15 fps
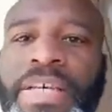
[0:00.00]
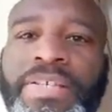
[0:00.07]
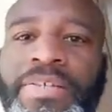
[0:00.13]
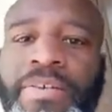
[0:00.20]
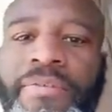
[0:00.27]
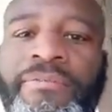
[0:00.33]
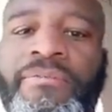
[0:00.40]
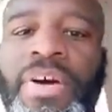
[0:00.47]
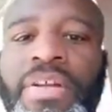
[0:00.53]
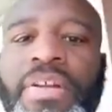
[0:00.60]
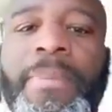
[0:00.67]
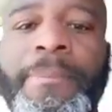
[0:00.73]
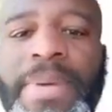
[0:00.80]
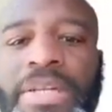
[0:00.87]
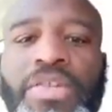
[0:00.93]

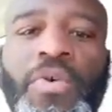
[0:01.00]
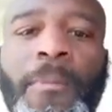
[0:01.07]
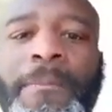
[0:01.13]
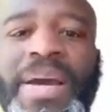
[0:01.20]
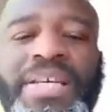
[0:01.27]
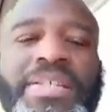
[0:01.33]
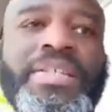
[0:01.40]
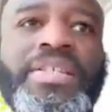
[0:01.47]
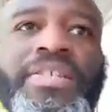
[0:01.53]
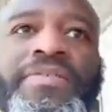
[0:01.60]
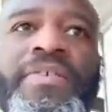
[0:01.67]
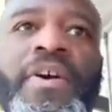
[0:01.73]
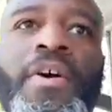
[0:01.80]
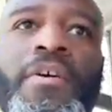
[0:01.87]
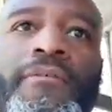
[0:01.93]
fundamental basis
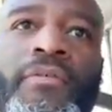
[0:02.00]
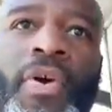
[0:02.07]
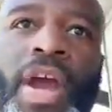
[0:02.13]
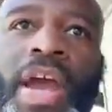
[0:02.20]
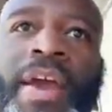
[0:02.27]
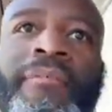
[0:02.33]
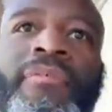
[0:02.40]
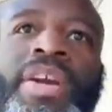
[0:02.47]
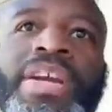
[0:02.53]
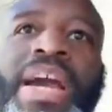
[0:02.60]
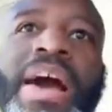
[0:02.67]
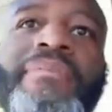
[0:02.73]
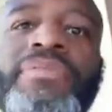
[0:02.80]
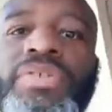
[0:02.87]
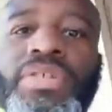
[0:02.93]
for every
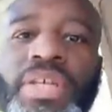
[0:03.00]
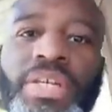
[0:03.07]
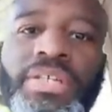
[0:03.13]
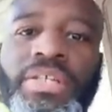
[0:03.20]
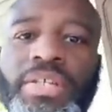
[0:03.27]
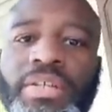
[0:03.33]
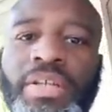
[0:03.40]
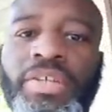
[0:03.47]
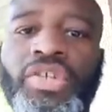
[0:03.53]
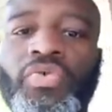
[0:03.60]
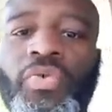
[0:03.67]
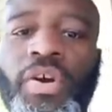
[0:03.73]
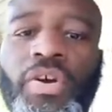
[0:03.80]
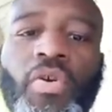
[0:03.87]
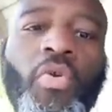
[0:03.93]
conversation that you
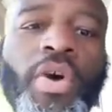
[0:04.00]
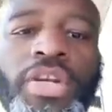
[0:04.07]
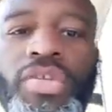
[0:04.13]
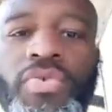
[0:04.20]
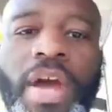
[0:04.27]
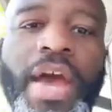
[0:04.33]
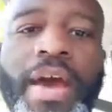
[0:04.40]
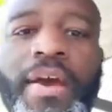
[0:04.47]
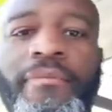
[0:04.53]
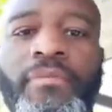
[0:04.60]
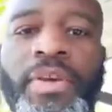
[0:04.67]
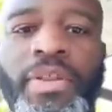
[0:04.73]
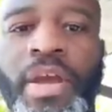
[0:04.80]
are going to have with